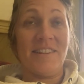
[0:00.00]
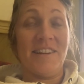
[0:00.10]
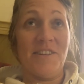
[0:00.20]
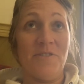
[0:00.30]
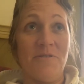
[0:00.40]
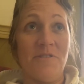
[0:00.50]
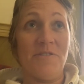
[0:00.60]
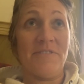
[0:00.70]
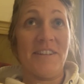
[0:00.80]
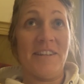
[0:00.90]
I know though,
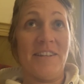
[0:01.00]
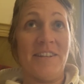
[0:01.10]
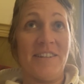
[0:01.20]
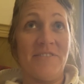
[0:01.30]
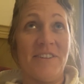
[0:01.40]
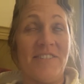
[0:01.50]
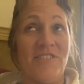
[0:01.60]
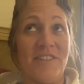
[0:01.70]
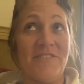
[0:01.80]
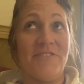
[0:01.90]
if I
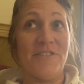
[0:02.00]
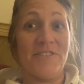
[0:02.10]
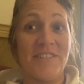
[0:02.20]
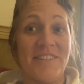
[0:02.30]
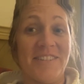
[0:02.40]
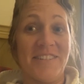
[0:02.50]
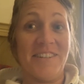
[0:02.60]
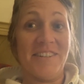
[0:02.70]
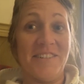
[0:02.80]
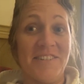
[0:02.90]
just focus and
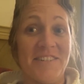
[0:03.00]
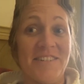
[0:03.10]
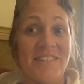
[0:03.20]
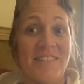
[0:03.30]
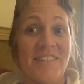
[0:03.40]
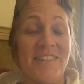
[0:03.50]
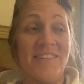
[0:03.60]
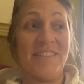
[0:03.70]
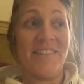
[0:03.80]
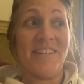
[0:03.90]
study hard,
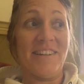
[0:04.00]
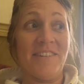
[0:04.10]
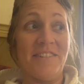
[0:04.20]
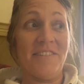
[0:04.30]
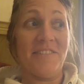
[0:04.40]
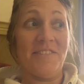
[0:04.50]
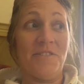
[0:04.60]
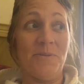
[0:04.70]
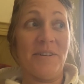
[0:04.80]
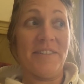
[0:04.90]
then I'll
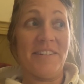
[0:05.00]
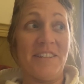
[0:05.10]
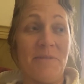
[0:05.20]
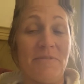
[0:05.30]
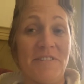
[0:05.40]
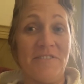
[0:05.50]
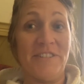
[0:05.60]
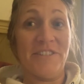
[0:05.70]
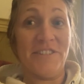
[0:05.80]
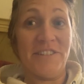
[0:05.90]
do well in the exams and I'll
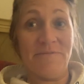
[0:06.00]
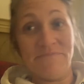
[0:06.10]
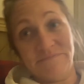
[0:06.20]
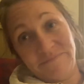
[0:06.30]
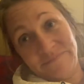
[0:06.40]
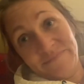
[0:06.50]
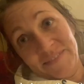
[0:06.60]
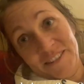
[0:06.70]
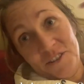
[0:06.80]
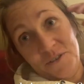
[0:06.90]
feel good.
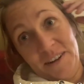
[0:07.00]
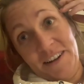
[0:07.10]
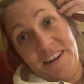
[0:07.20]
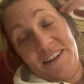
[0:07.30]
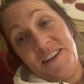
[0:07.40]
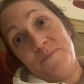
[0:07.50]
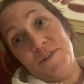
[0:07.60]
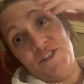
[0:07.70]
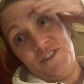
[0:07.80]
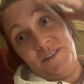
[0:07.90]
So I gotta keep
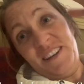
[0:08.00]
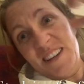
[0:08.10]
pushing.